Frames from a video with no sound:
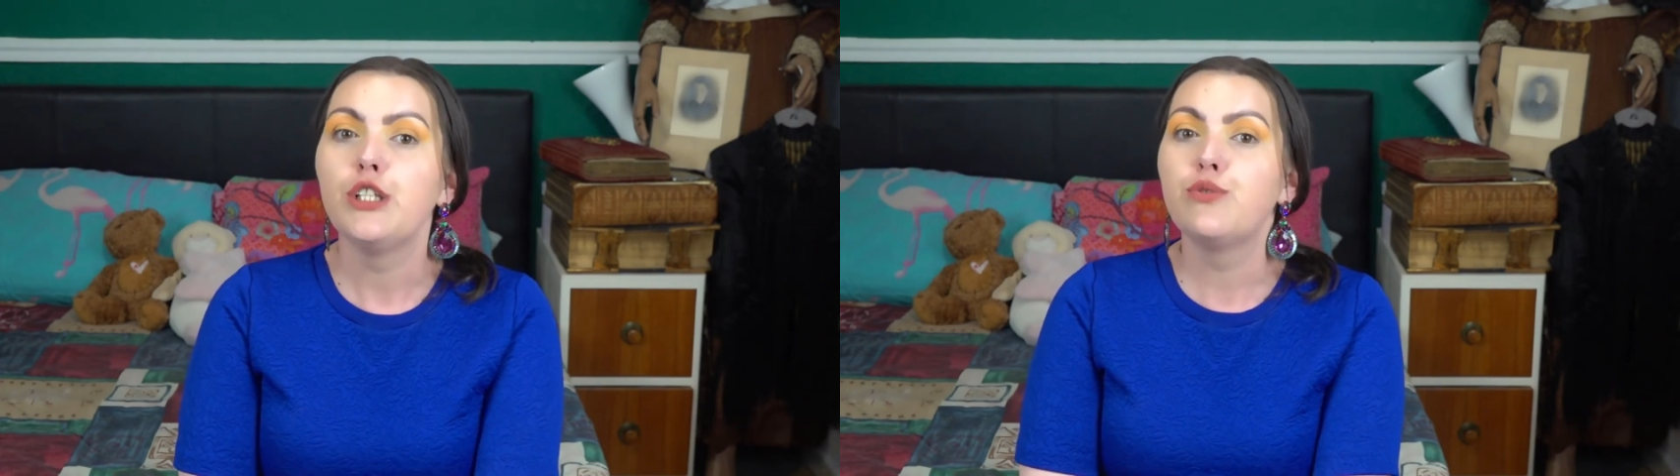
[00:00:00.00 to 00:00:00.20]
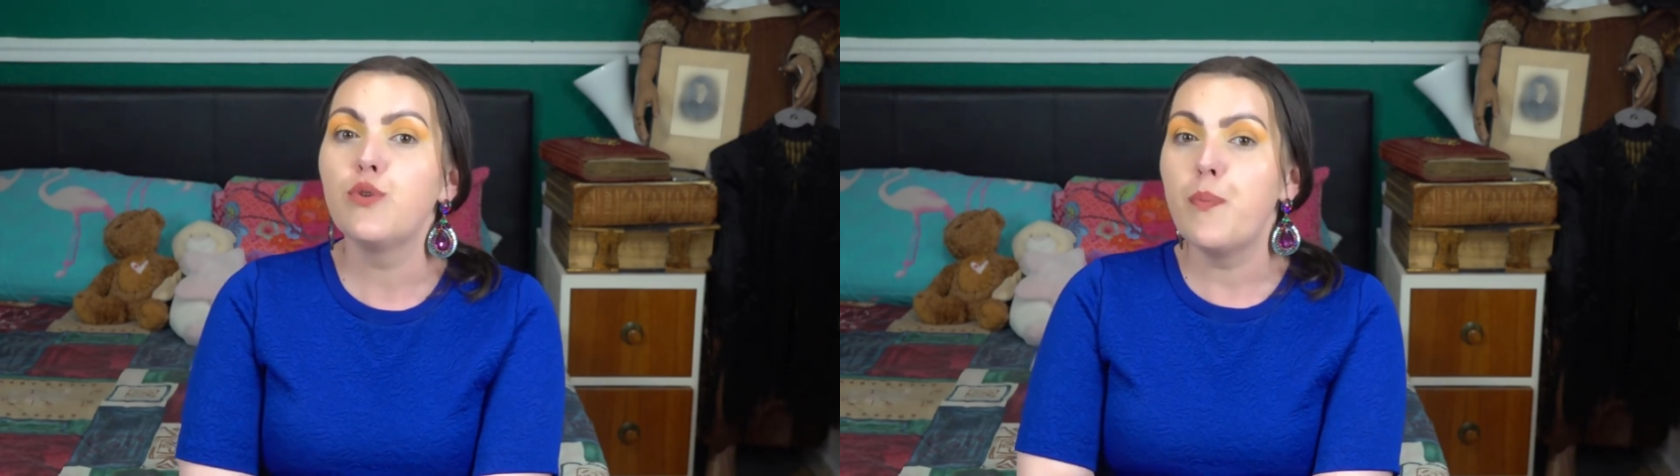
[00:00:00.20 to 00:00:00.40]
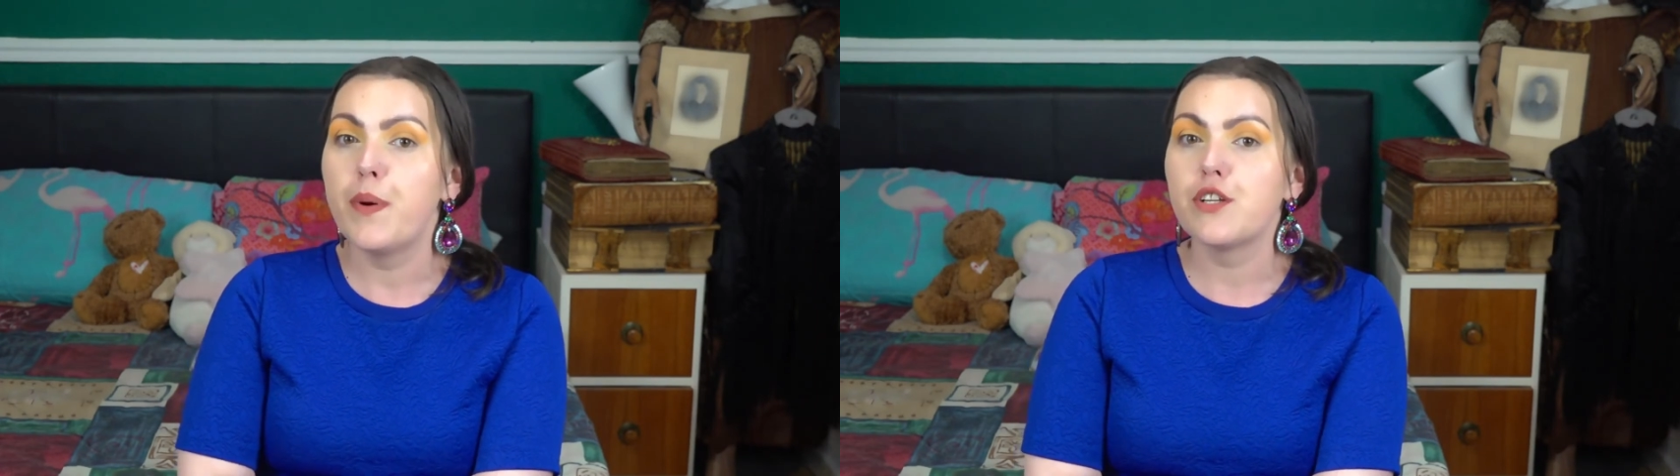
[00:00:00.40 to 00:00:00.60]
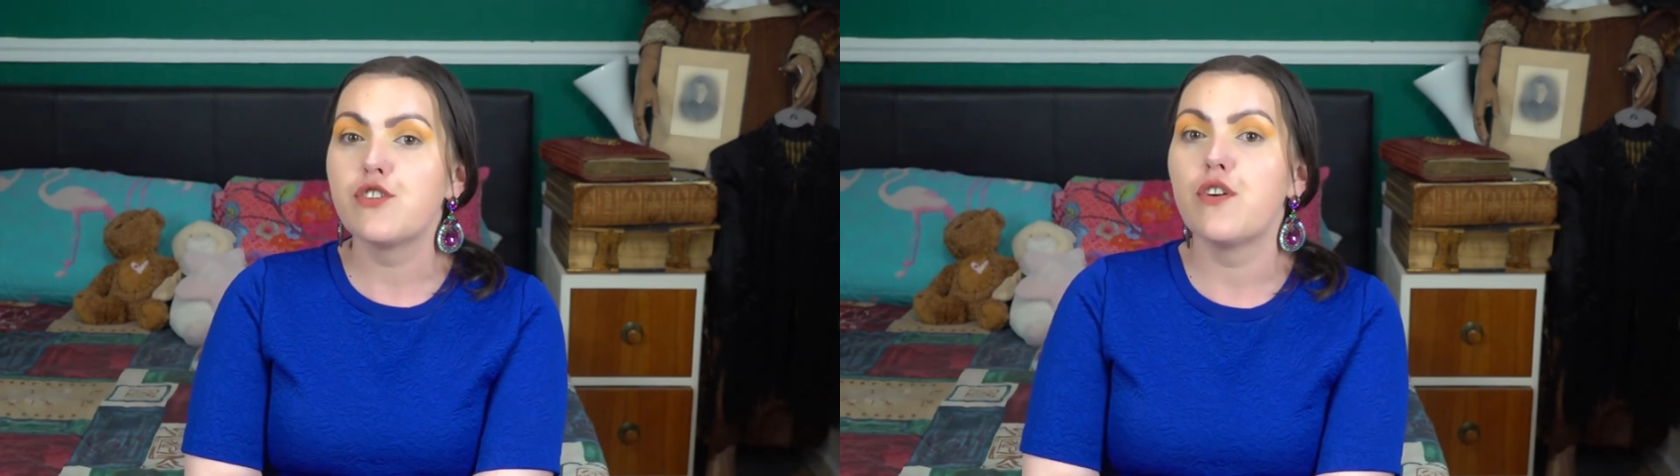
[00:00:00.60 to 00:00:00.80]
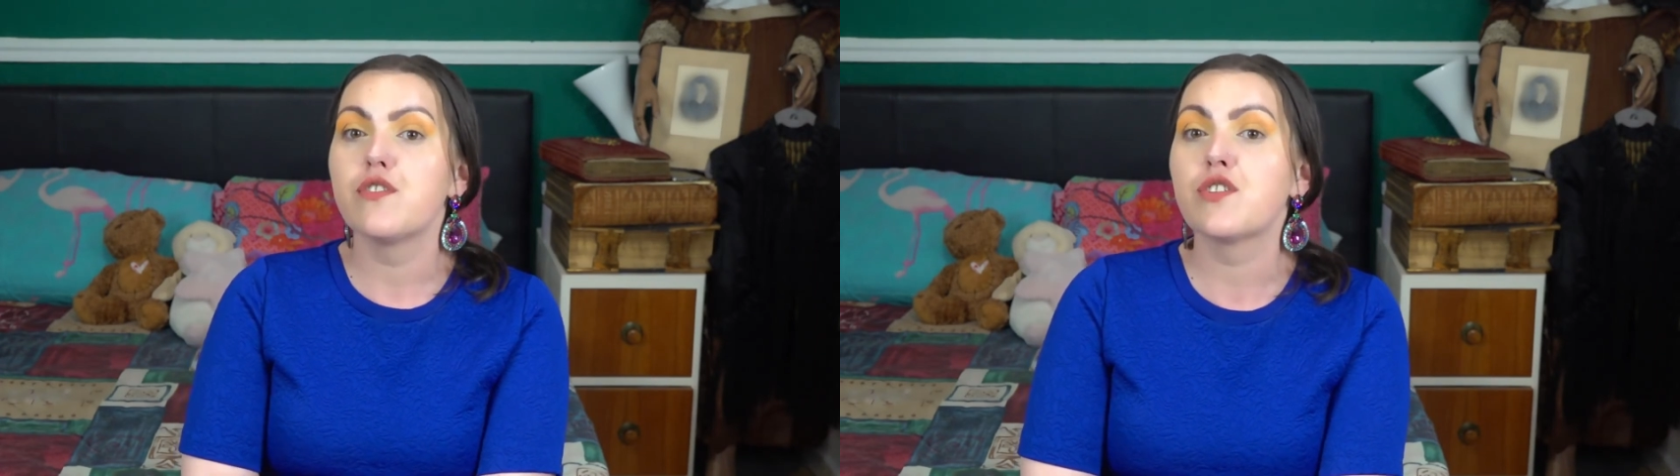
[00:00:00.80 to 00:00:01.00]
Trooper
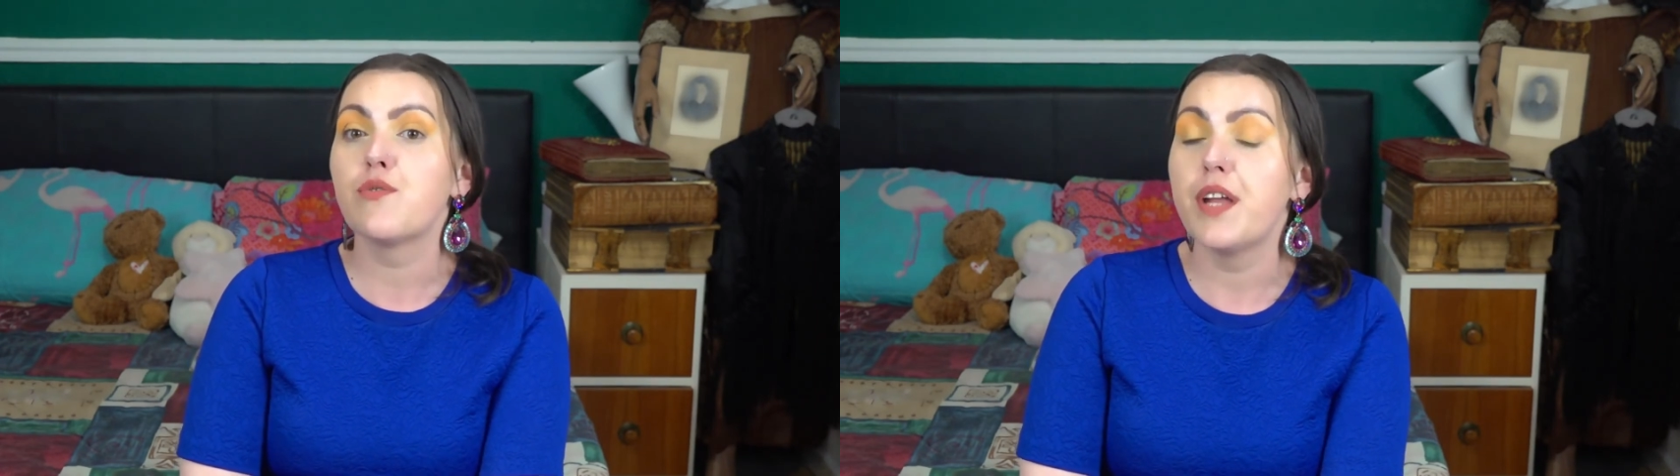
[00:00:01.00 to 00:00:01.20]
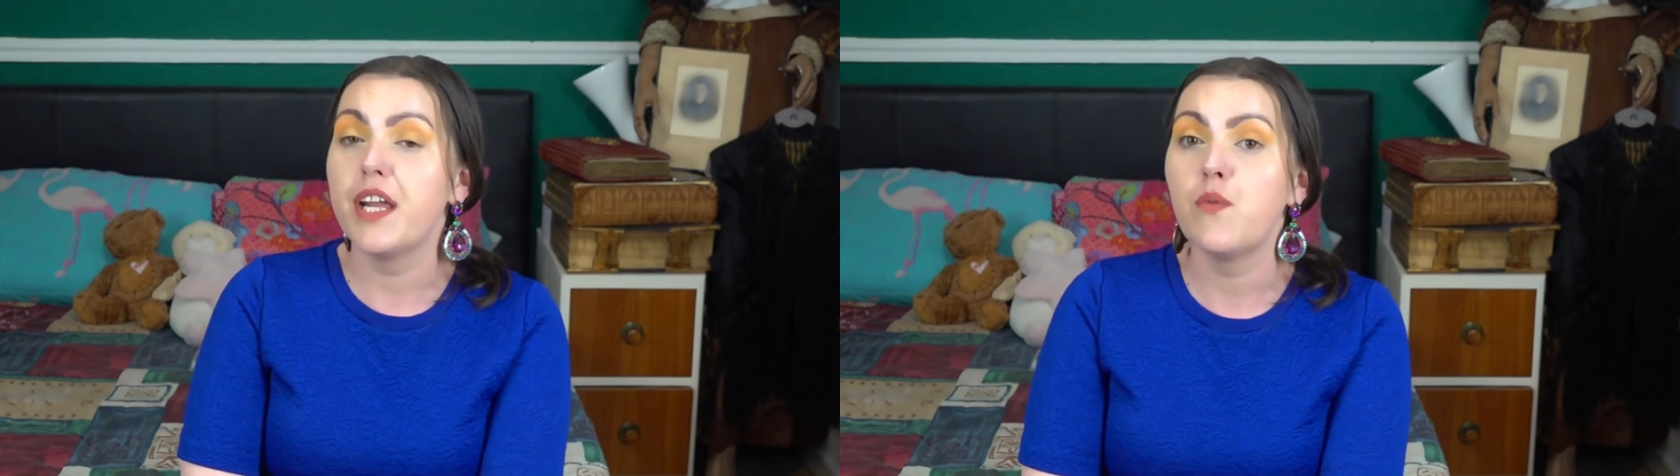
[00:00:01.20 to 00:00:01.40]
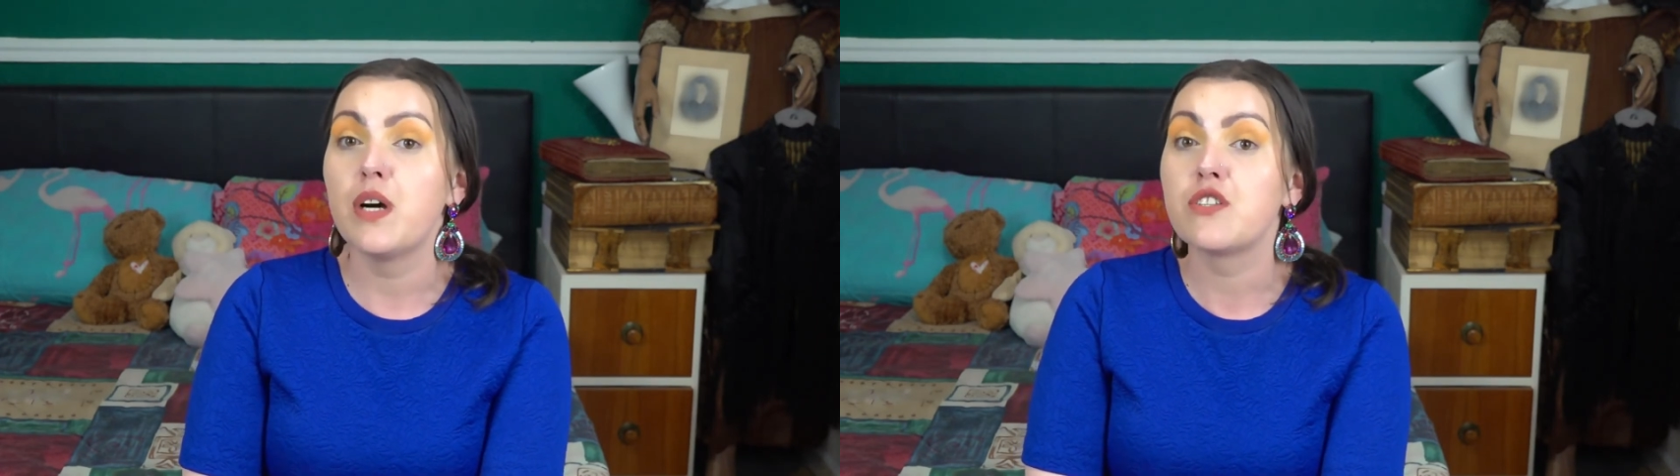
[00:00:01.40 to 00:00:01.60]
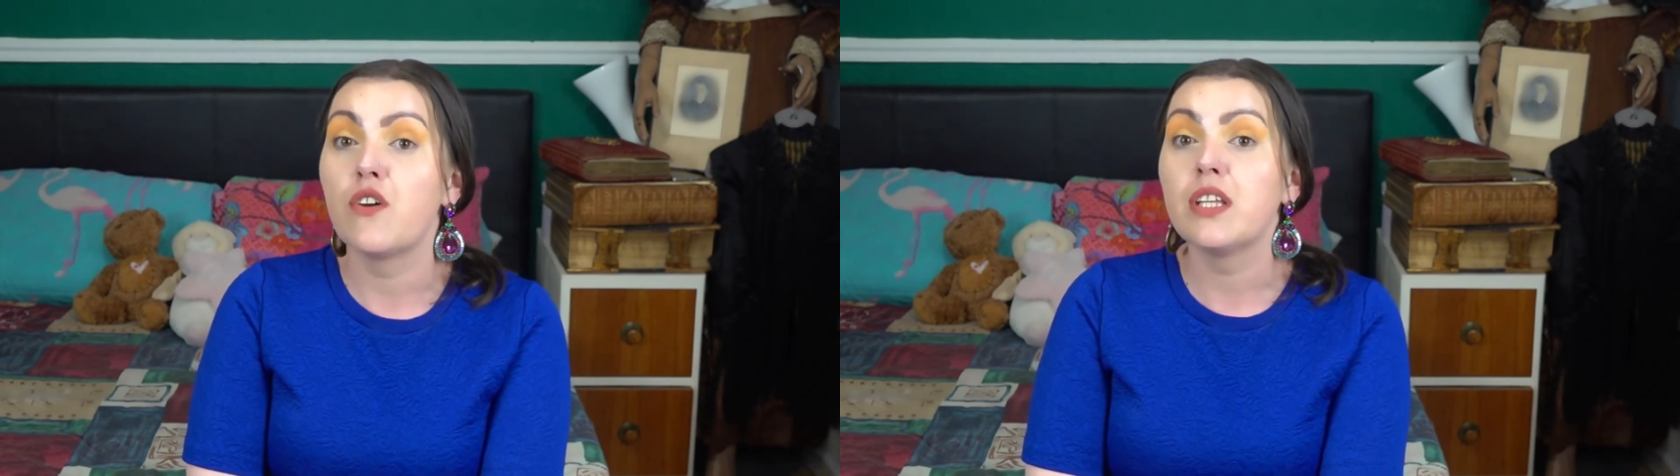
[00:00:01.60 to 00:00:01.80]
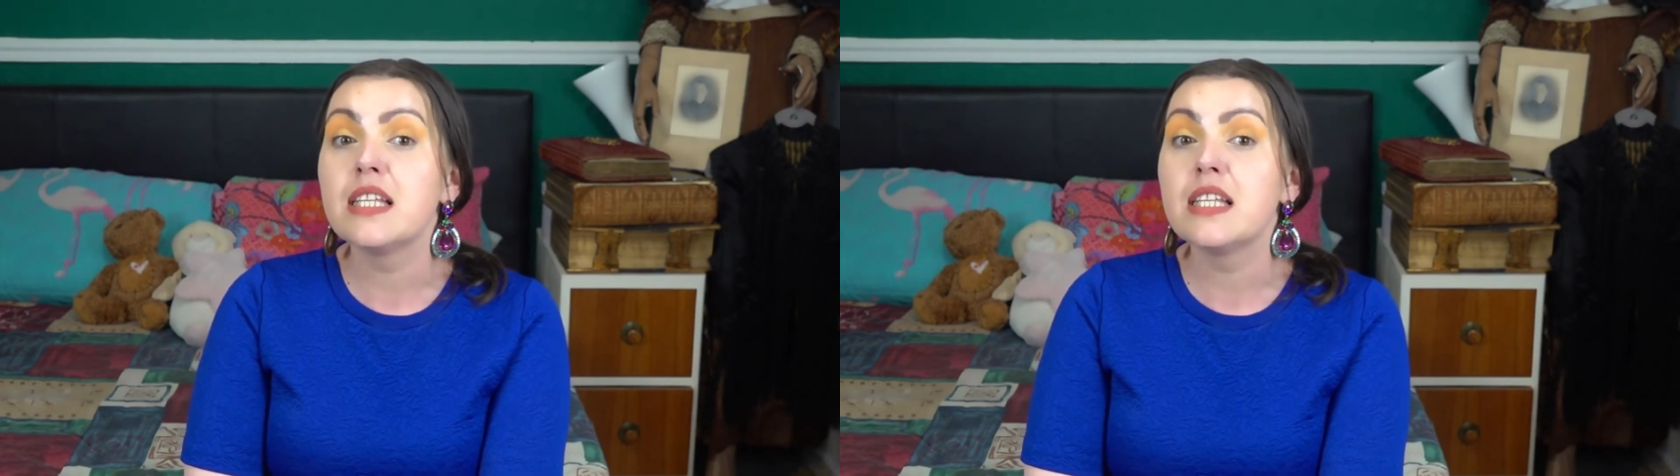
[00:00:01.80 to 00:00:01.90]
John Screen was on